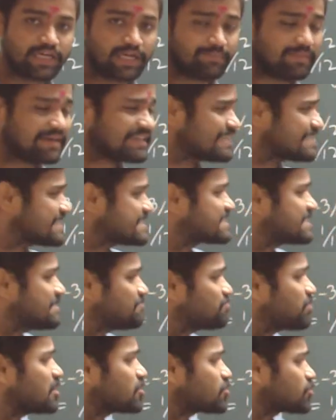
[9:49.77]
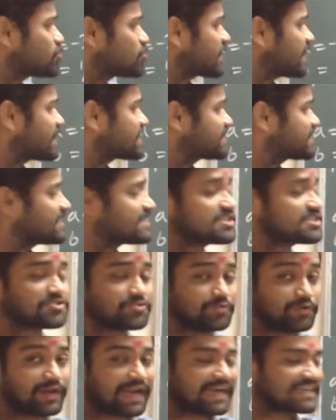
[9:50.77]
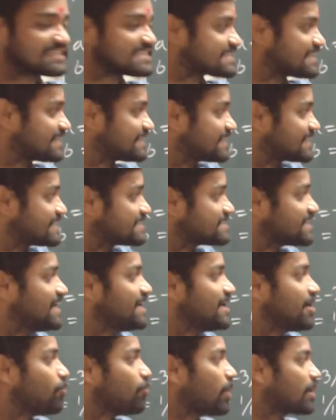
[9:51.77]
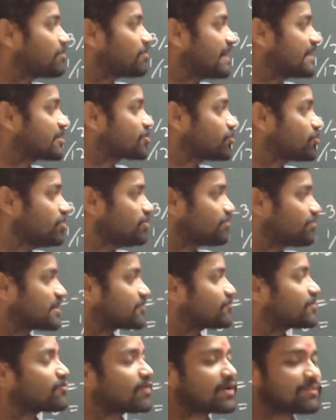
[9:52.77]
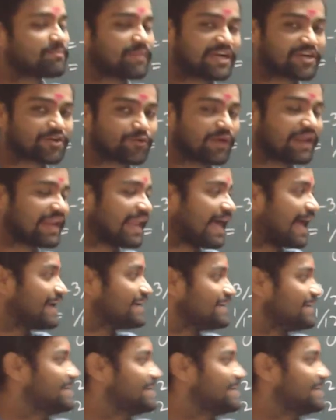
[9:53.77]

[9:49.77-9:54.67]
But it is simple to take, that is, you will understand that is 1 by 2 between 1 by 12 and